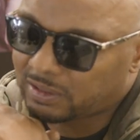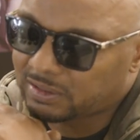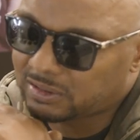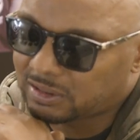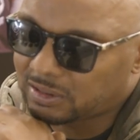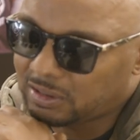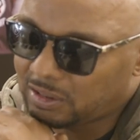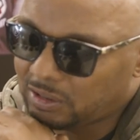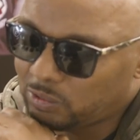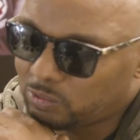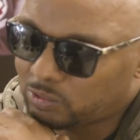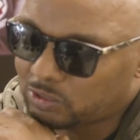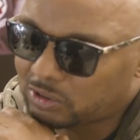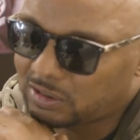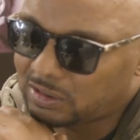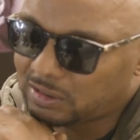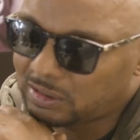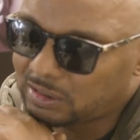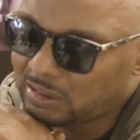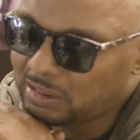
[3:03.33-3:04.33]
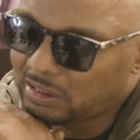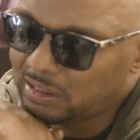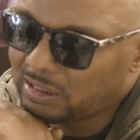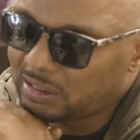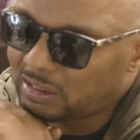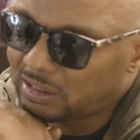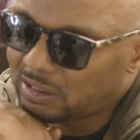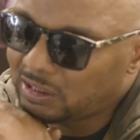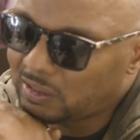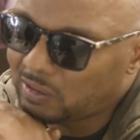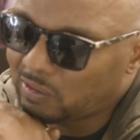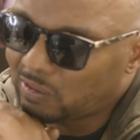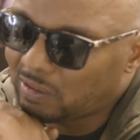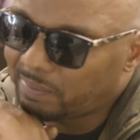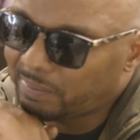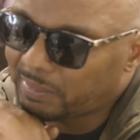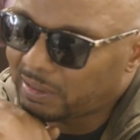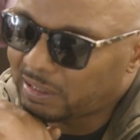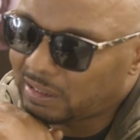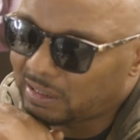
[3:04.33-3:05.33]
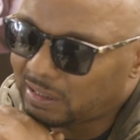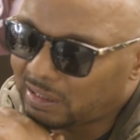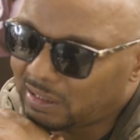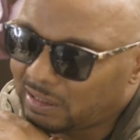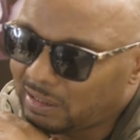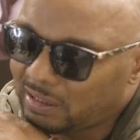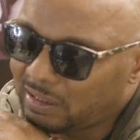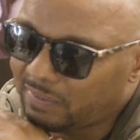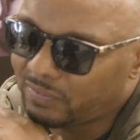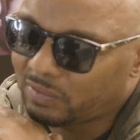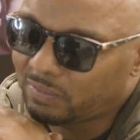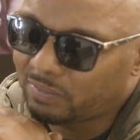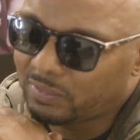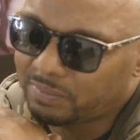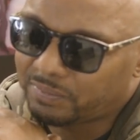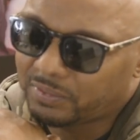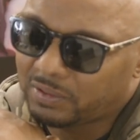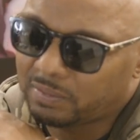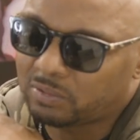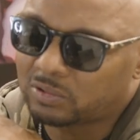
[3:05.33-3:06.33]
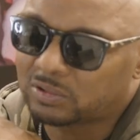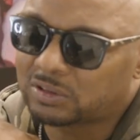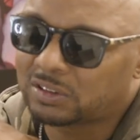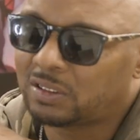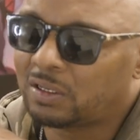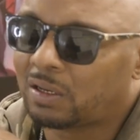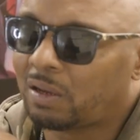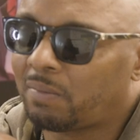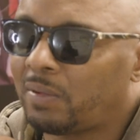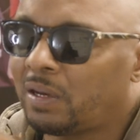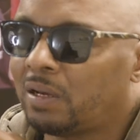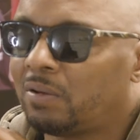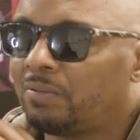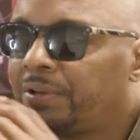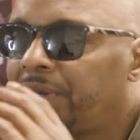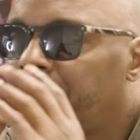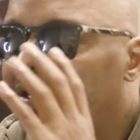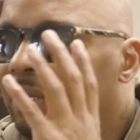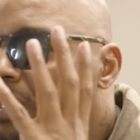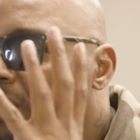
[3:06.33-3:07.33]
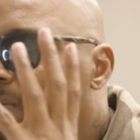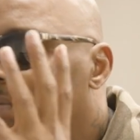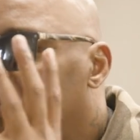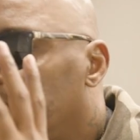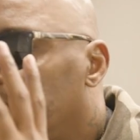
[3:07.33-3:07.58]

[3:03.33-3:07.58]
place in Houston. Wow. You know what I mean? And even when people was talking about when they,